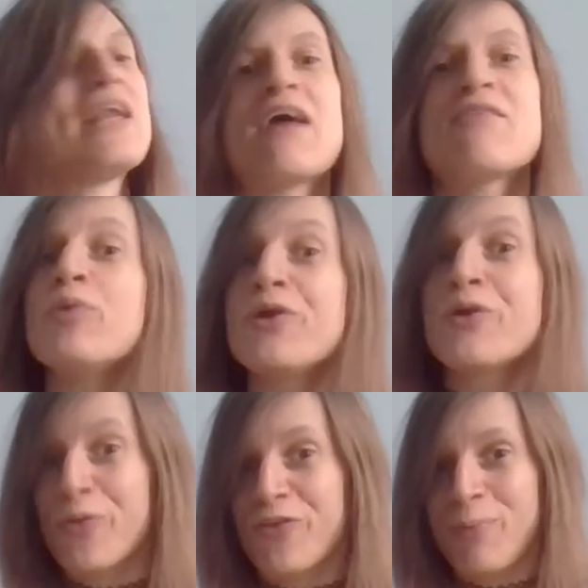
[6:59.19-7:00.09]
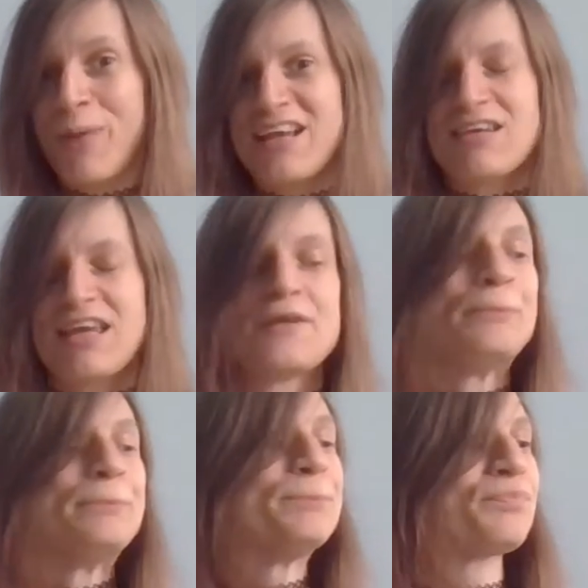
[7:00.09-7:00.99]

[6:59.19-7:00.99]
I mean, I haven't put an author's page in,